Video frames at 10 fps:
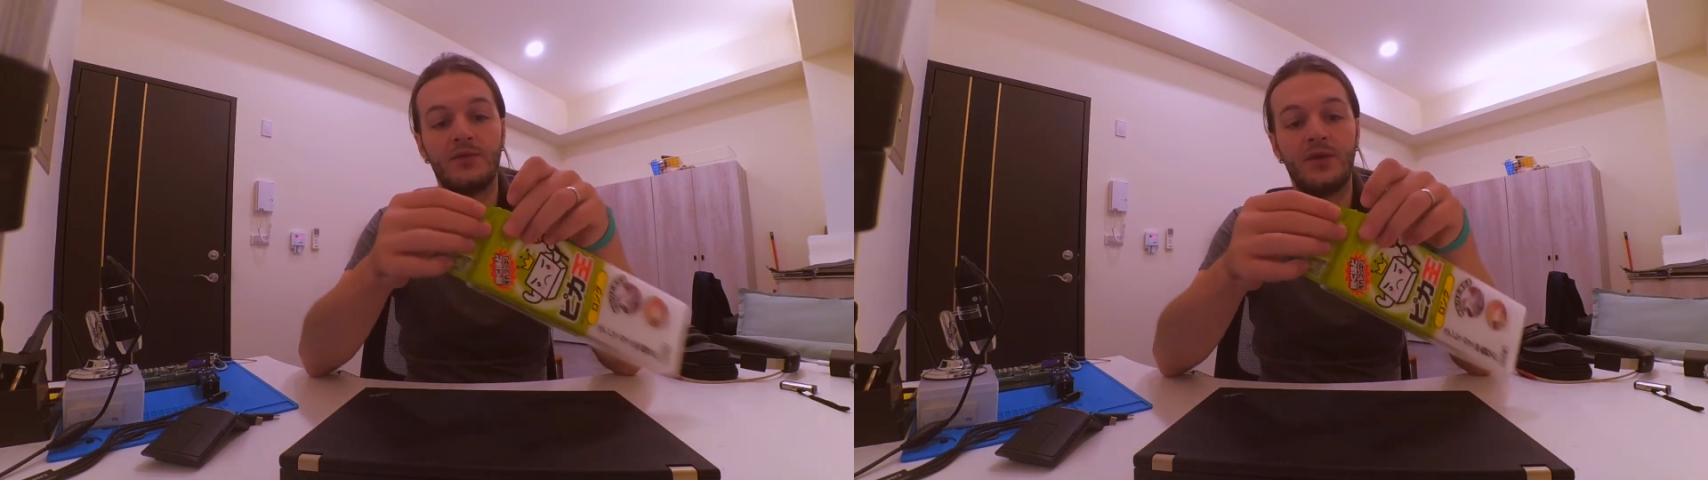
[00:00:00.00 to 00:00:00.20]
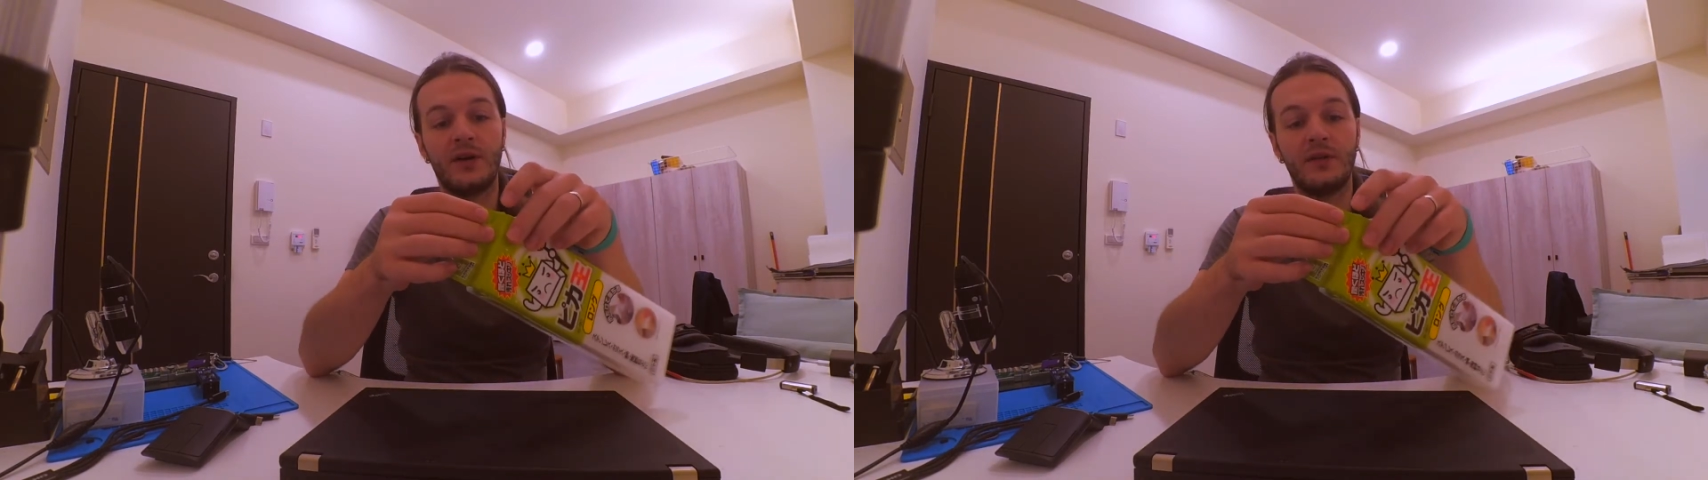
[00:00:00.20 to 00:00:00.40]

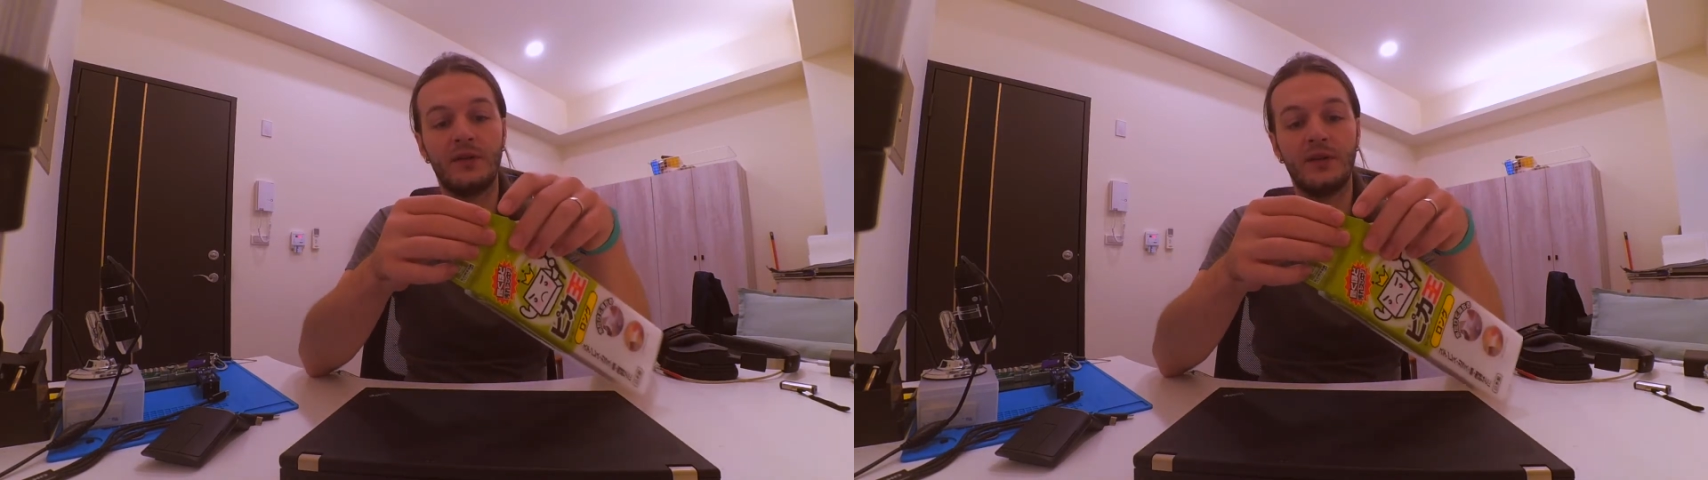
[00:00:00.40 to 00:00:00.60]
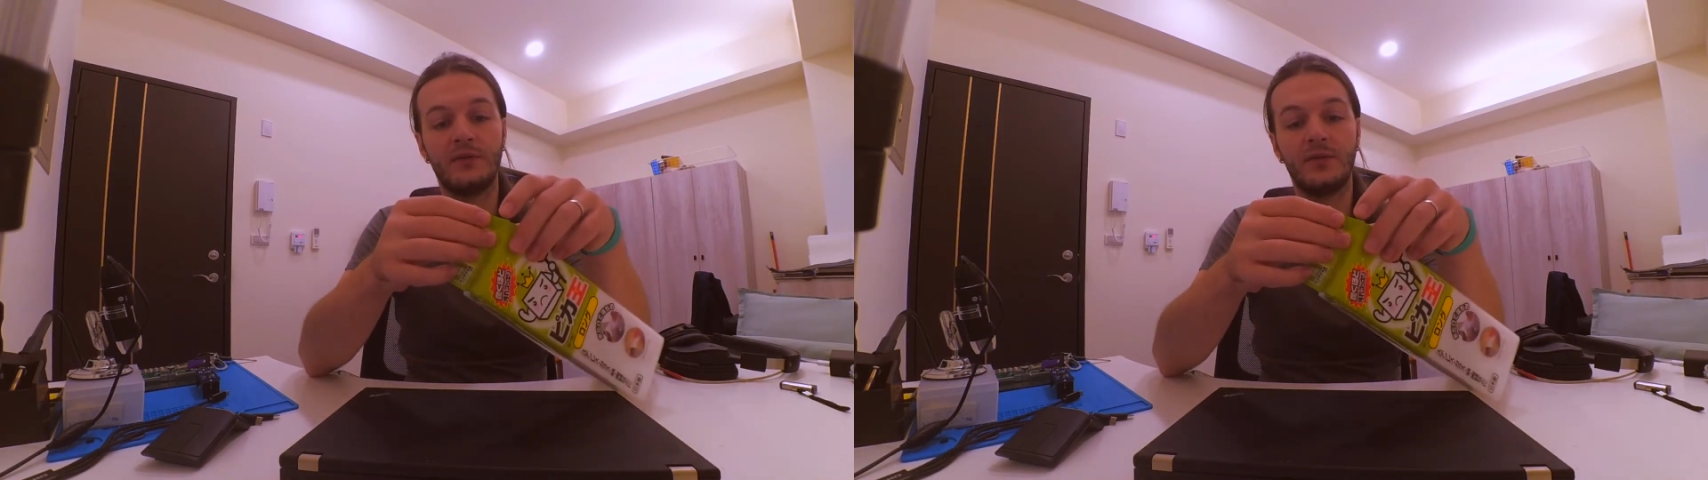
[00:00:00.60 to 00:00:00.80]
find
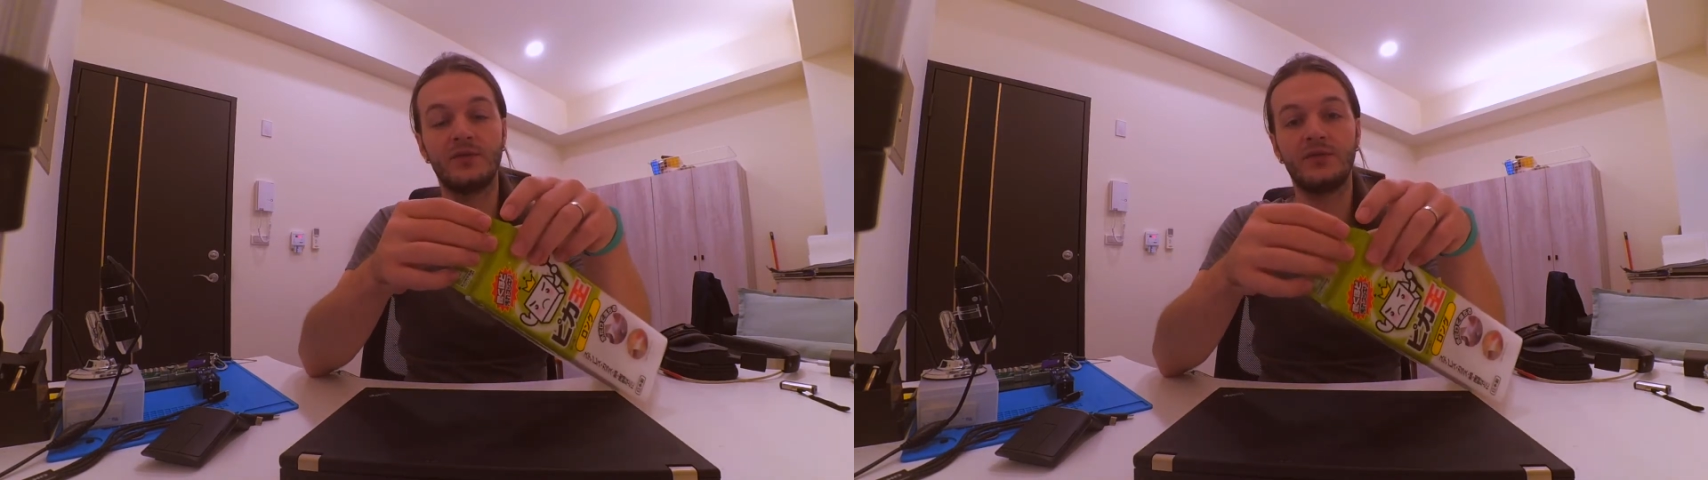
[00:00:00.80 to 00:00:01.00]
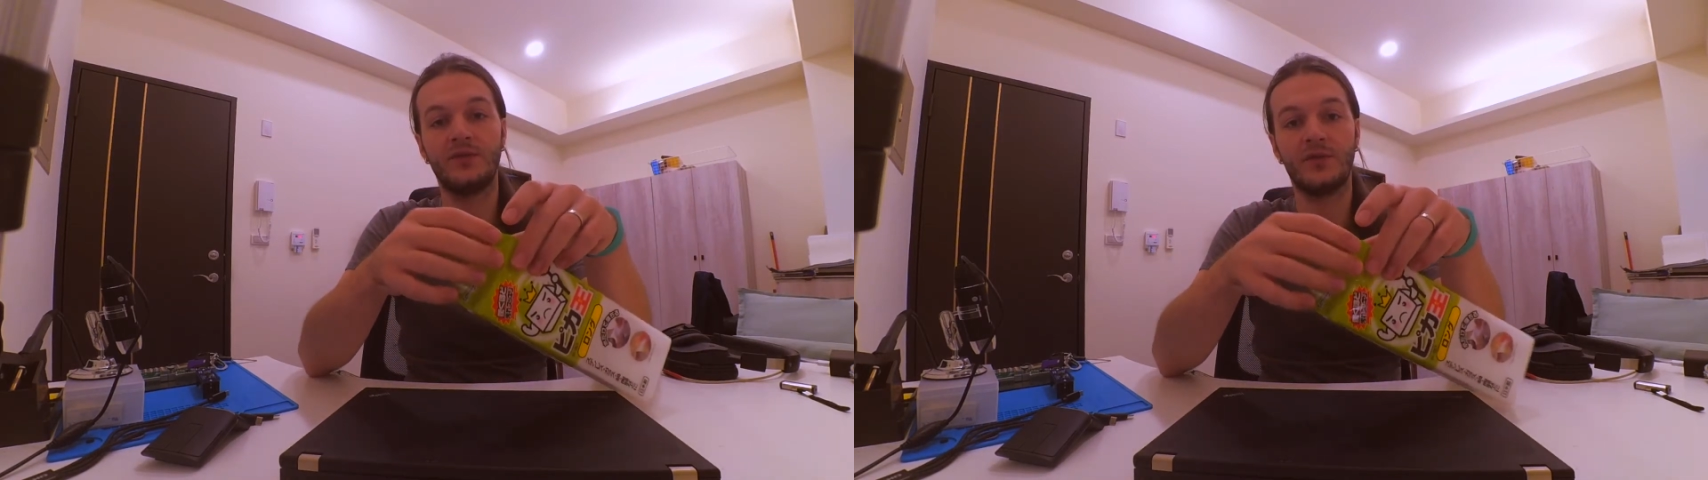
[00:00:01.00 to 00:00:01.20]
in
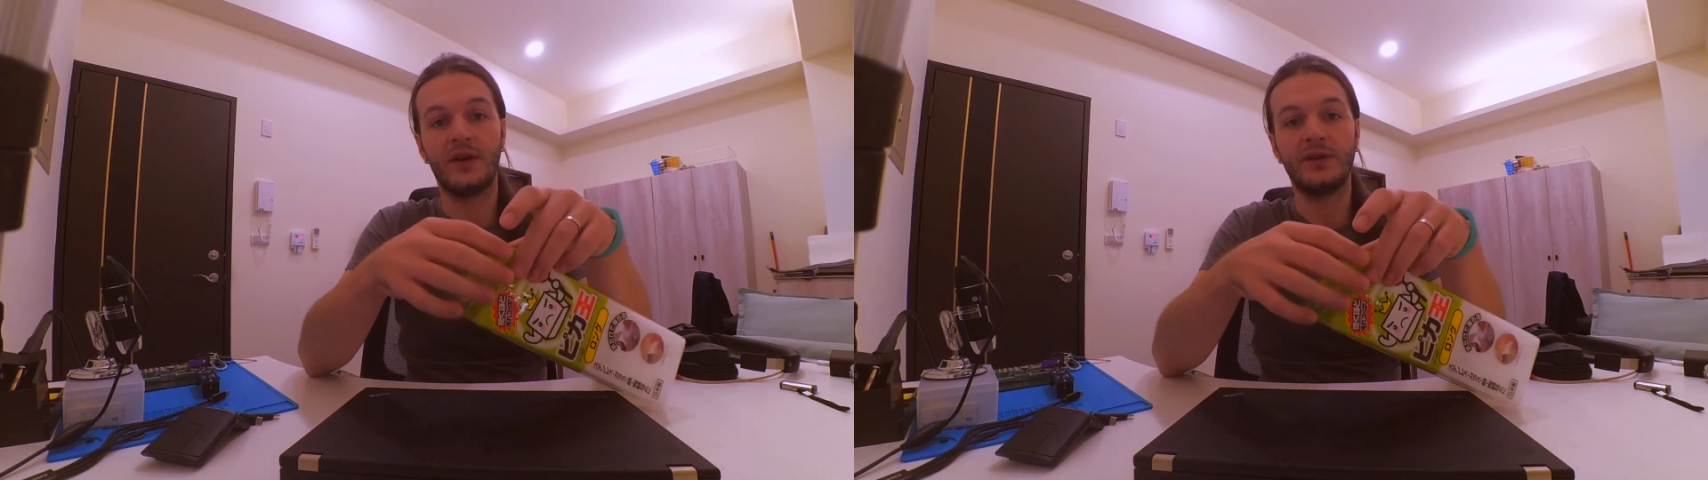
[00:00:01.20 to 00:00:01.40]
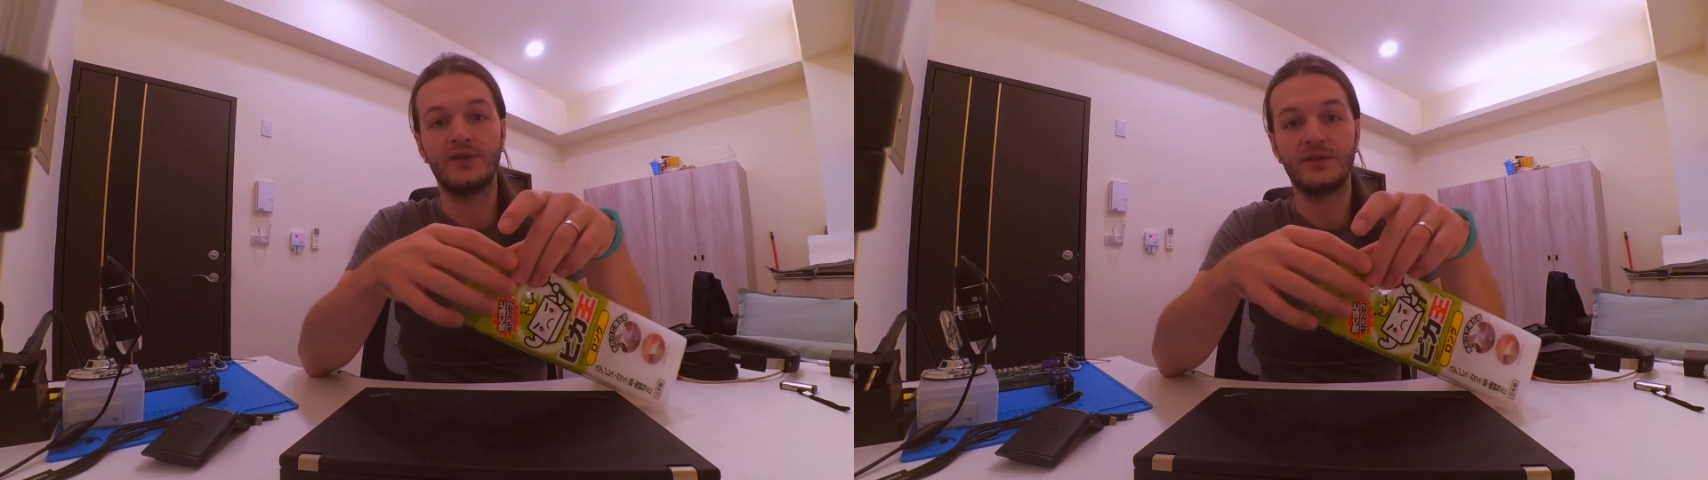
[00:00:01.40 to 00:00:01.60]
most of your
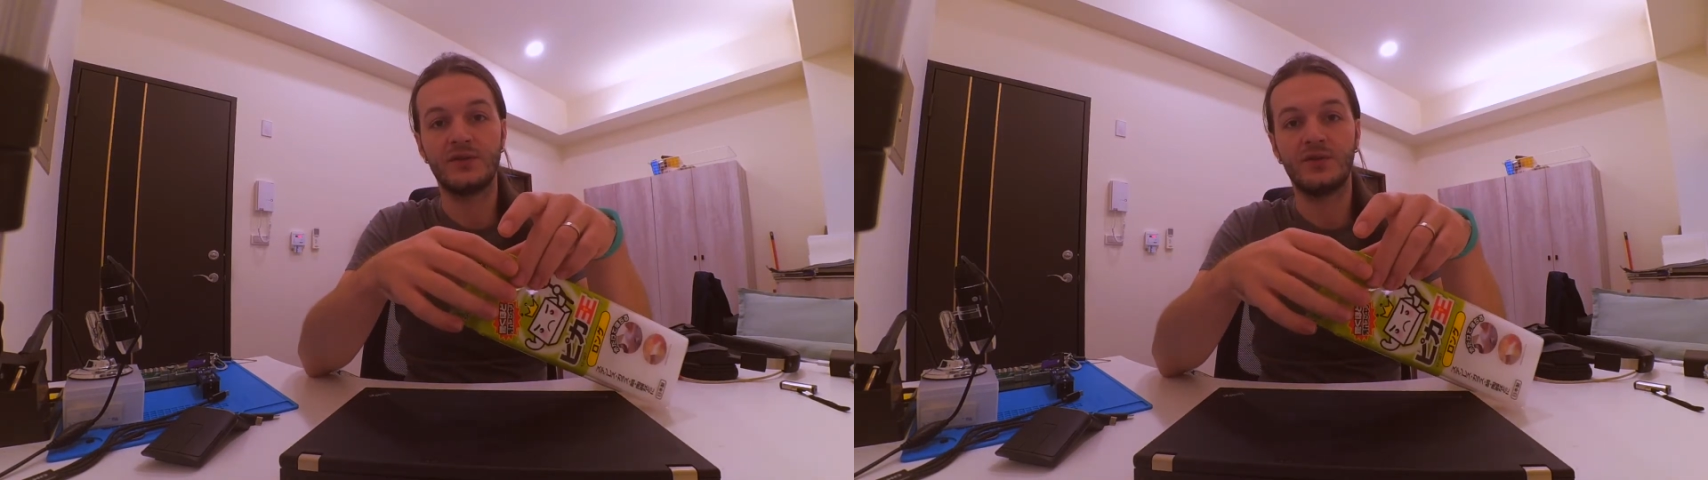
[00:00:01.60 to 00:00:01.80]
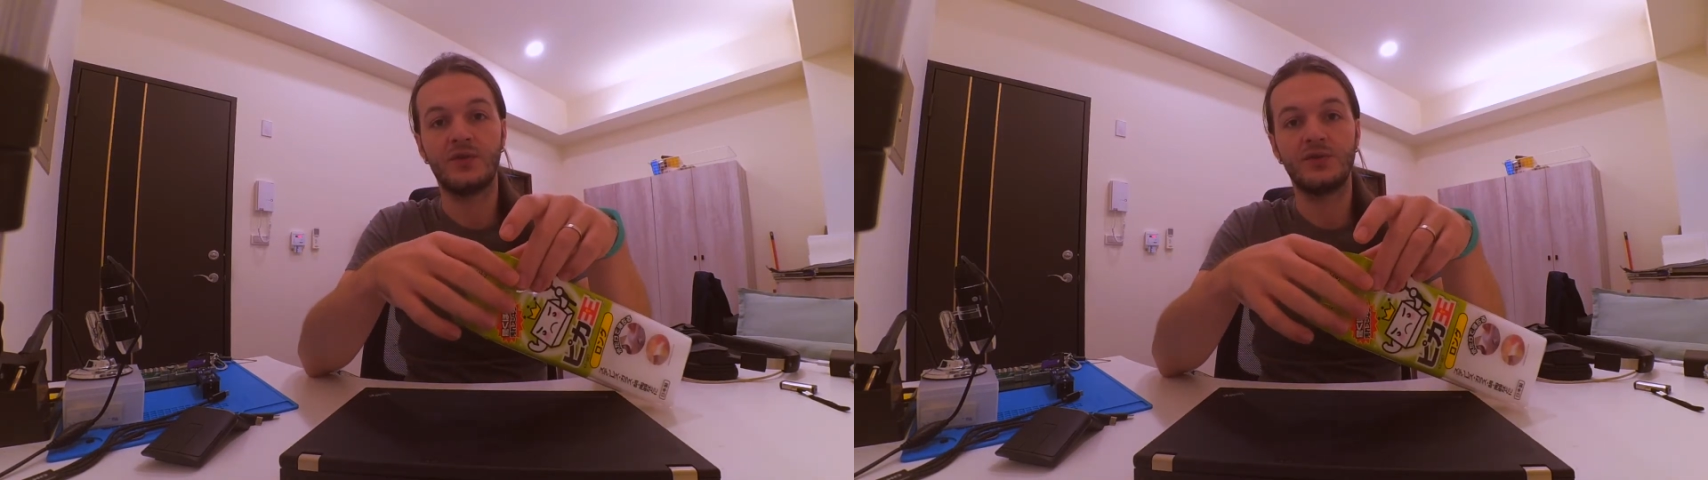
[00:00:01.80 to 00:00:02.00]
Asian
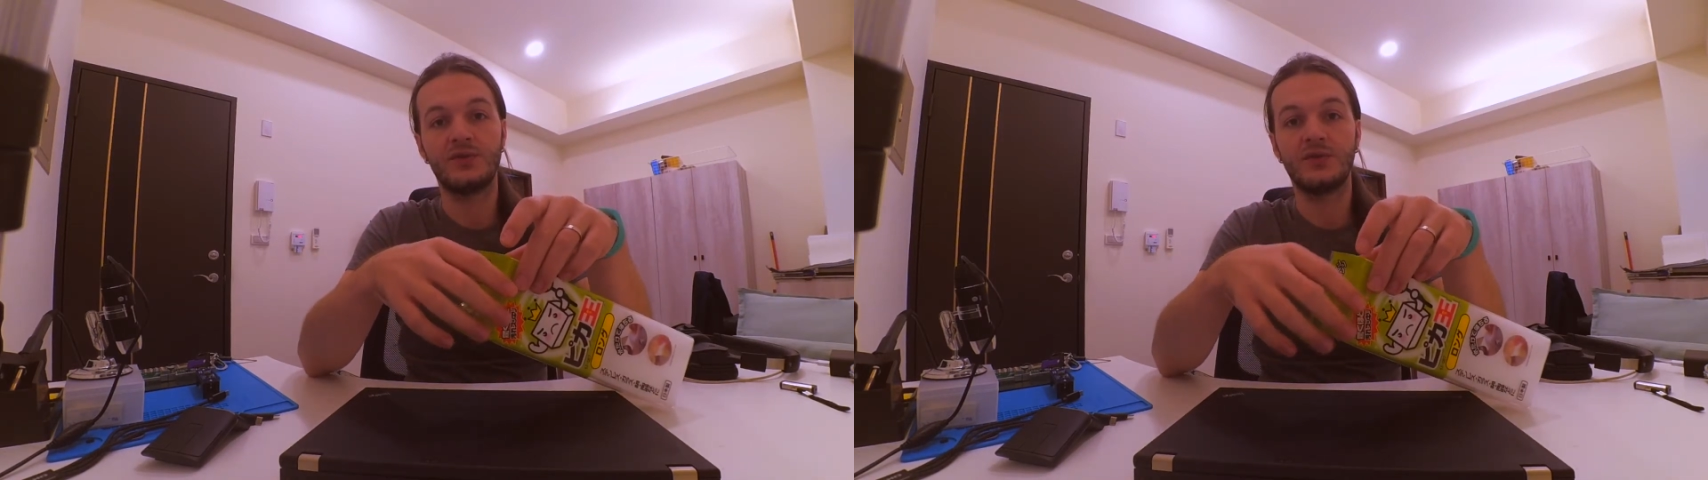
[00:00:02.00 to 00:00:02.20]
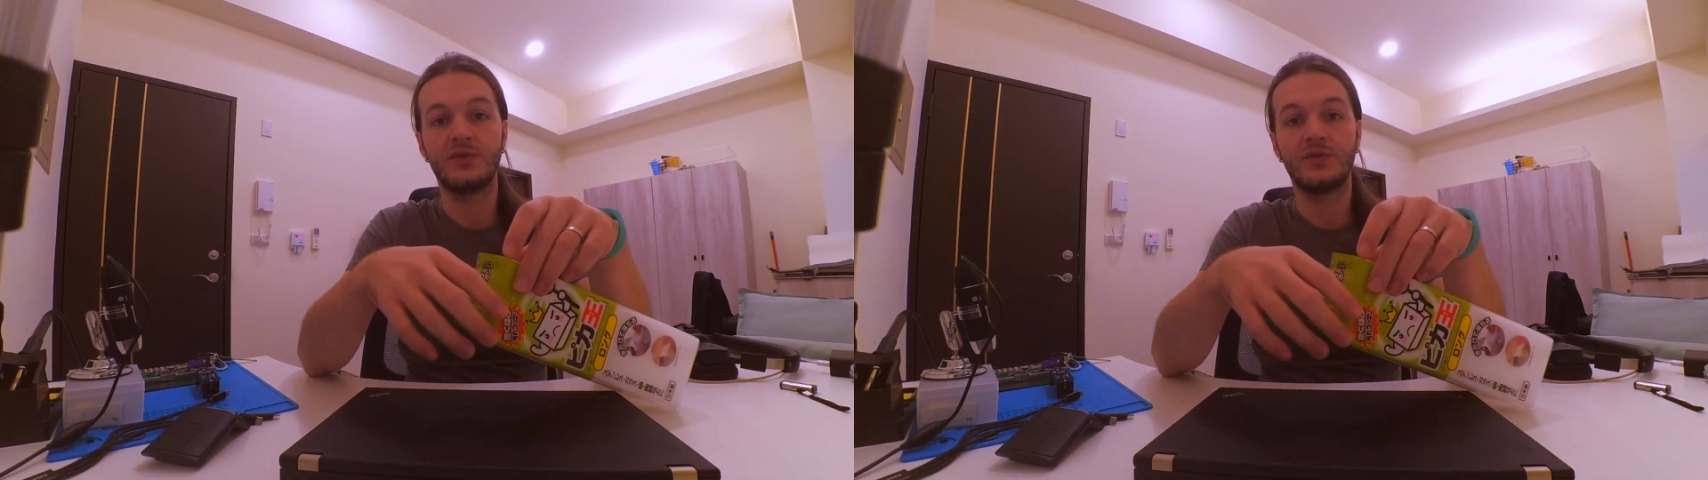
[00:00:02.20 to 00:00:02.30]
stores,